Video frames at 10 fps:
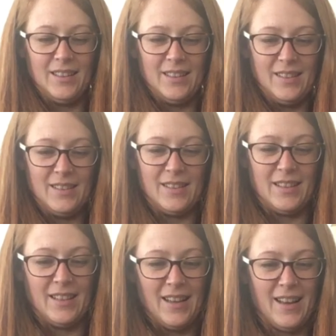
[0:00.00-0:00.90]
You good
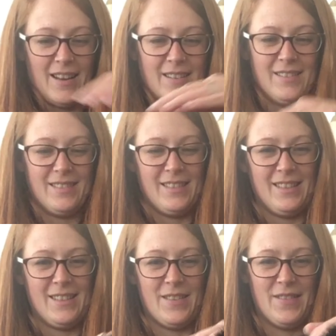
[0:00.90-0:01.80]
girl.
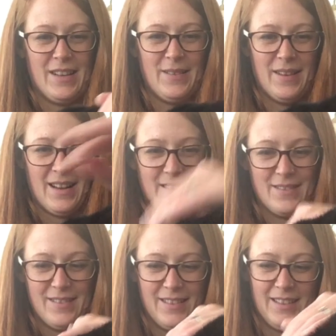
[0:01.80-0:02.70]
You're doing really well.
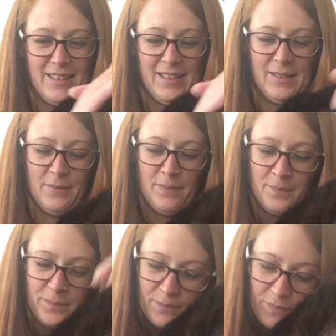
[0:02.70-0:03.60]
Is
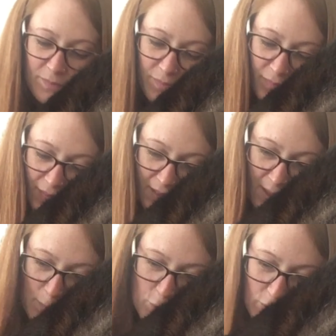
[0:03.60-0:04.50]
there
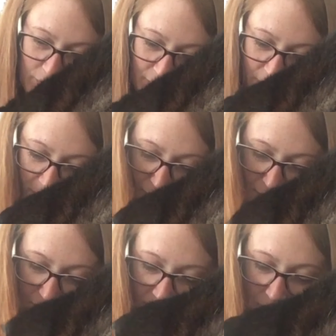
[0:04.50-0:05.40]
more? Can you
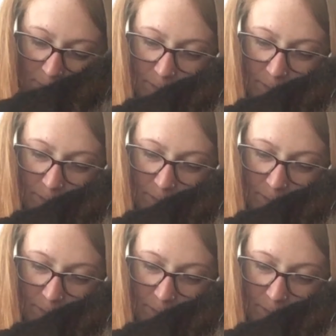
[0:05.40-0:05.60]
find them?